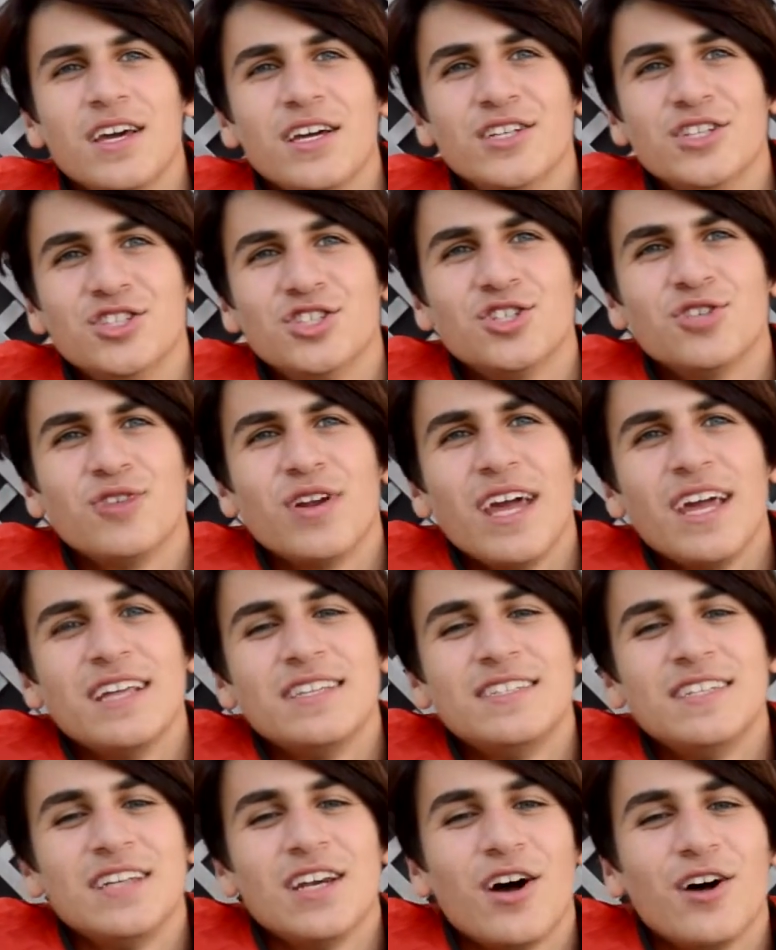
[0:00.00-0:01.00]
In June
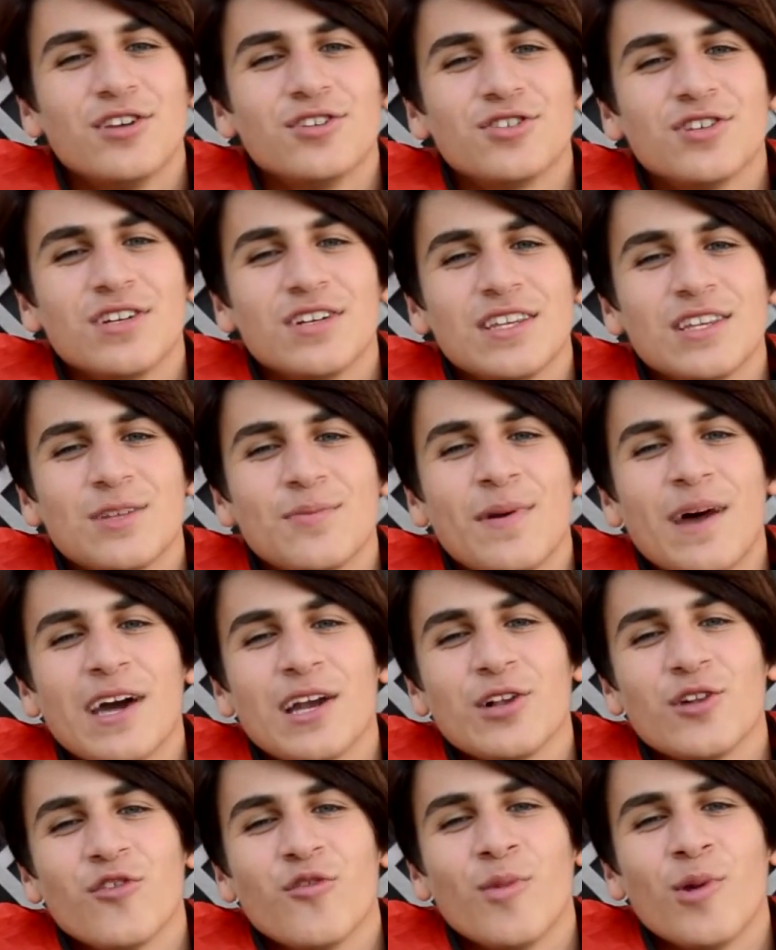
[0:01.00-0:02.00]
1800, at the
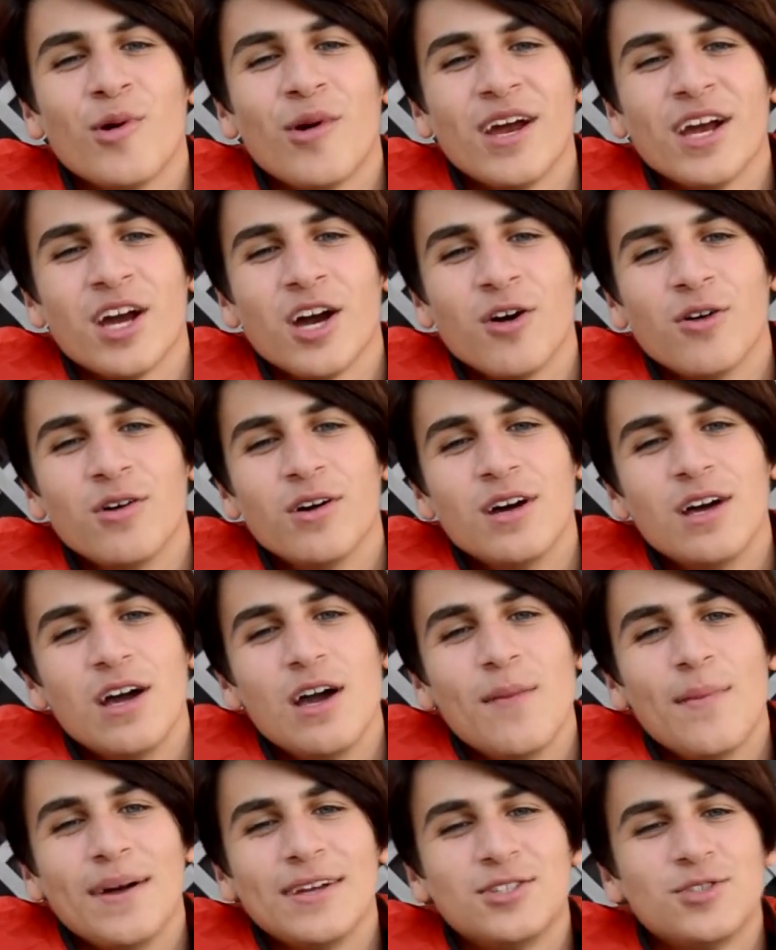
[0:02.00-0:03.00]
Battle of Marengo,
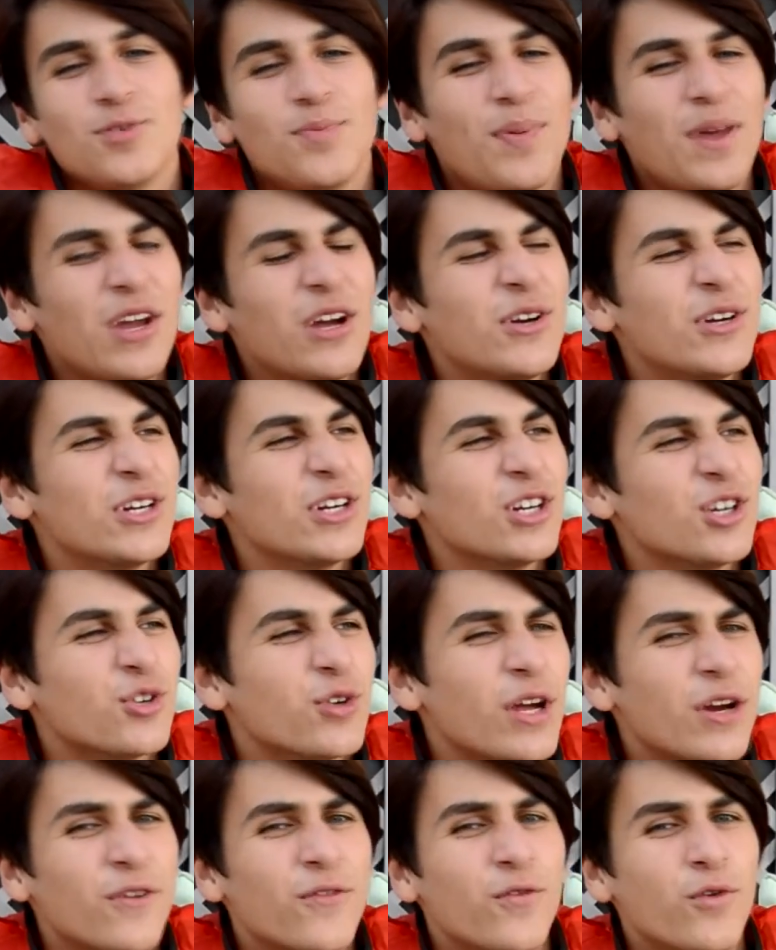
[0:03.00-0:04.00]
my superior and
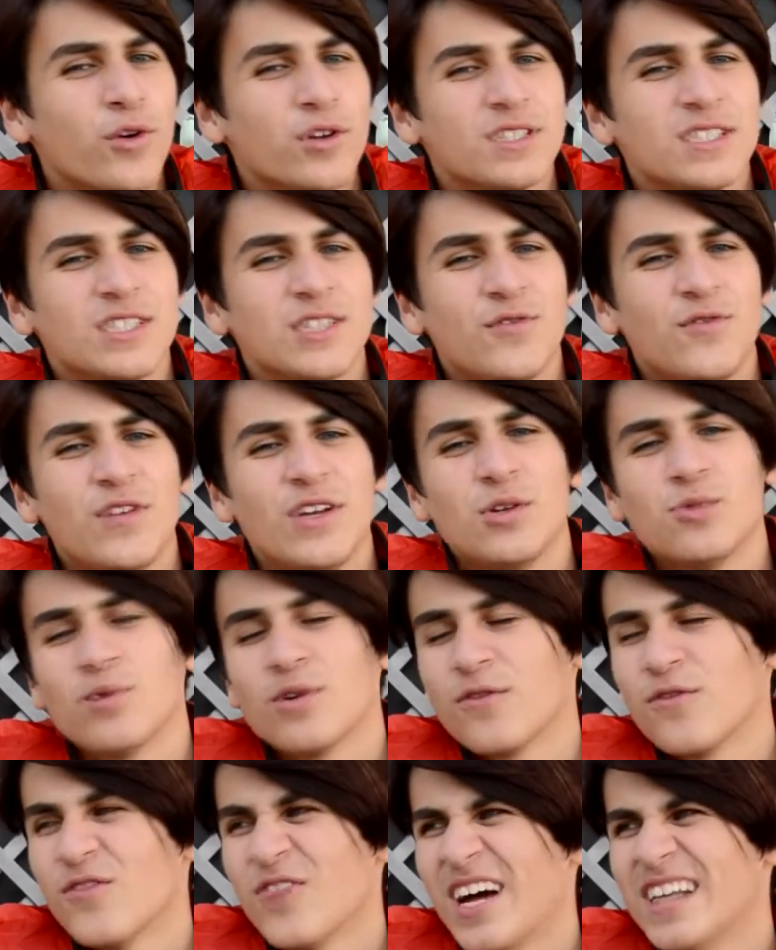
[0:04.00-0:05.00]
greater forces defeated
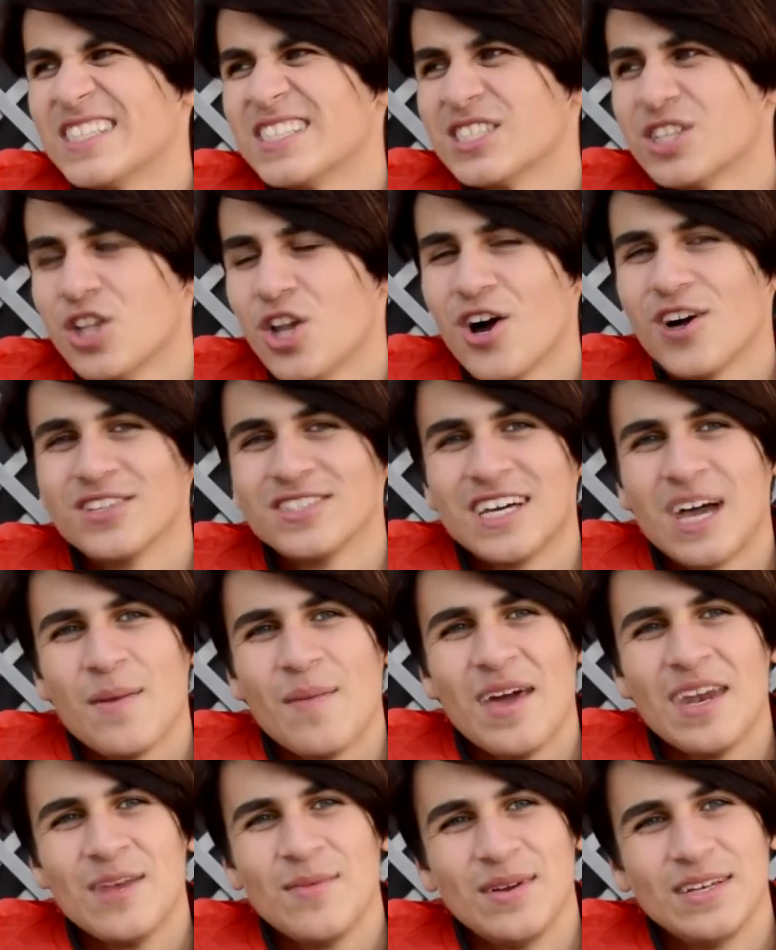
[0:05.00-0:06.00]
one of France's
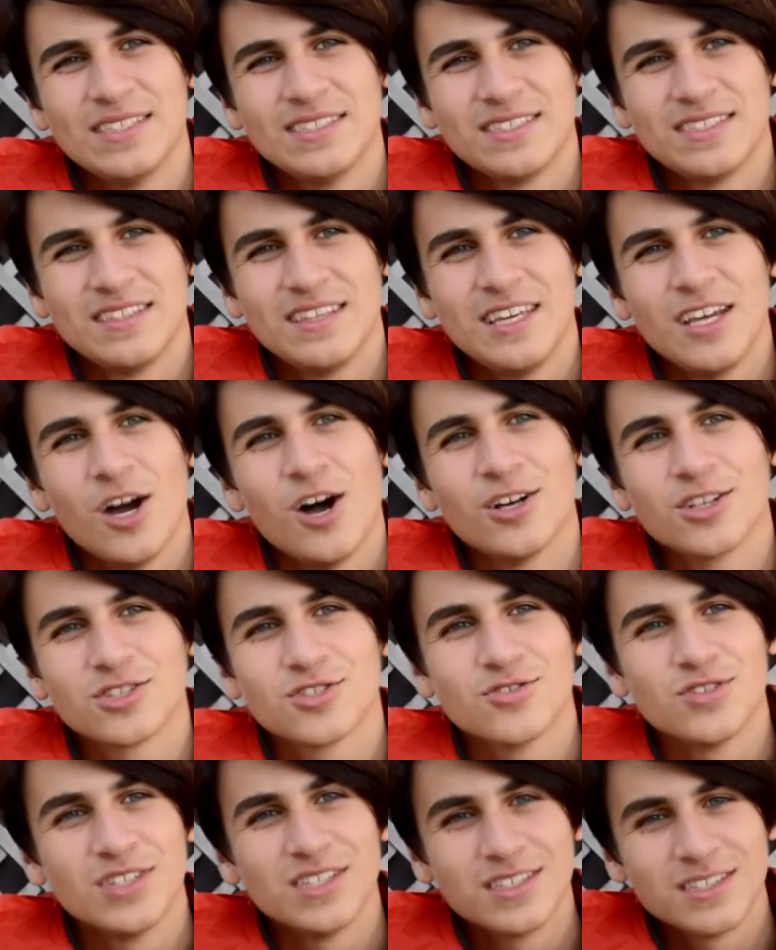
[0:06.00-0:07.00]
longtime enemies, the
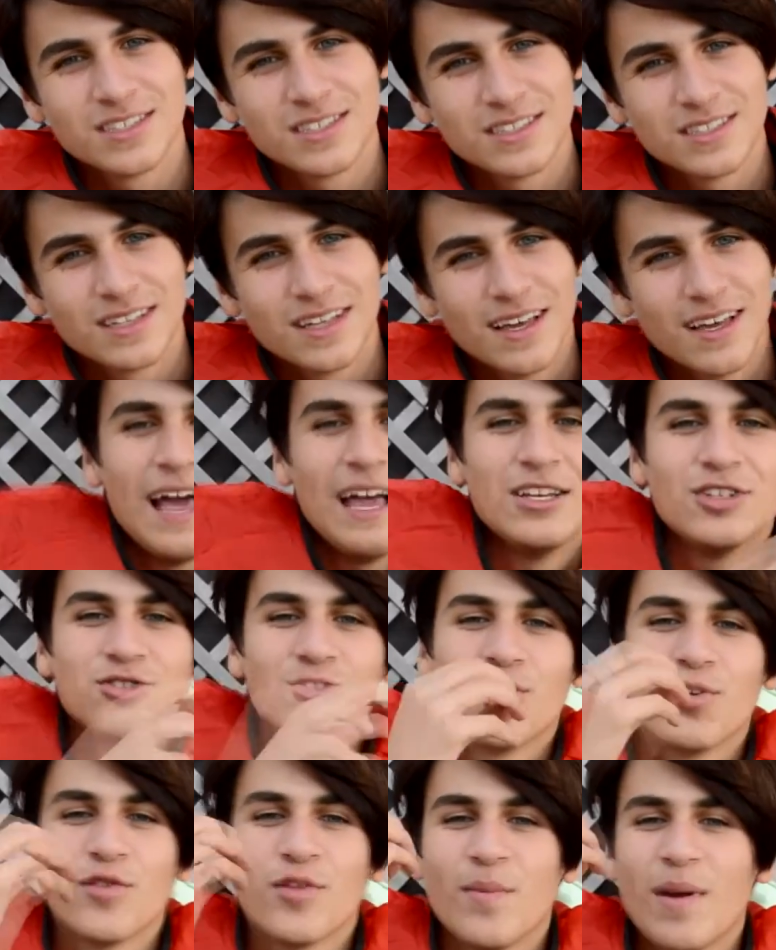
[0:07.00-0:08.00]
Austrians, and
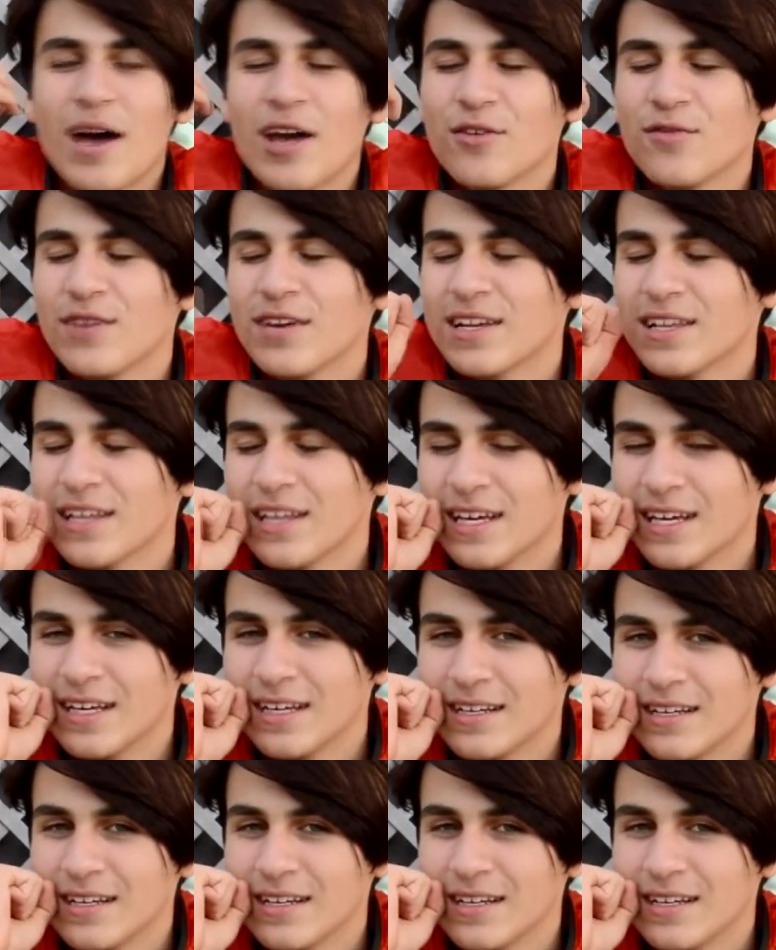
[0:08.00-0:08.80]
drove them out of Italy.